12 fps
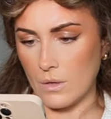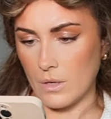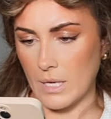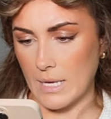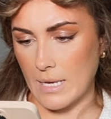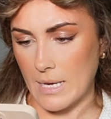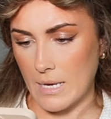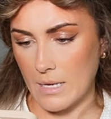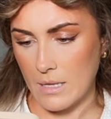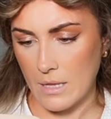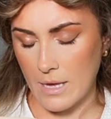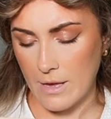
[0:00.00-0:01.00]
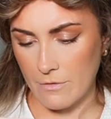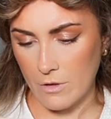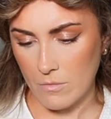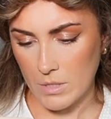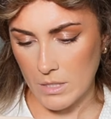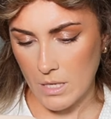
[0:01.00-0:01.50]
Okay, yeah, they have
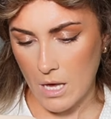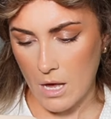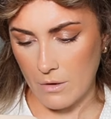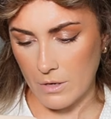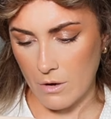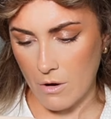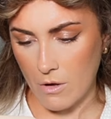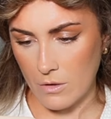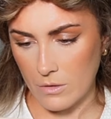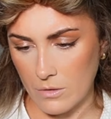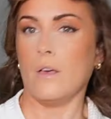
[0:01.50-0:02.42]
got mascara on.